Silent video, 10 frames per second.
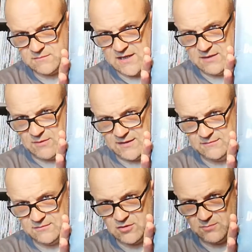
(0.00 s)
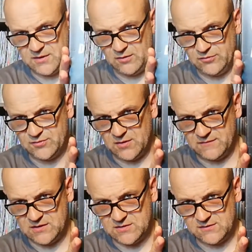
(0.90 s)
Anyway, got a bit on
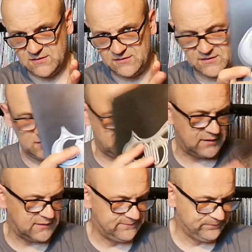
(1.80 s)
12-inch. There's Cinderella.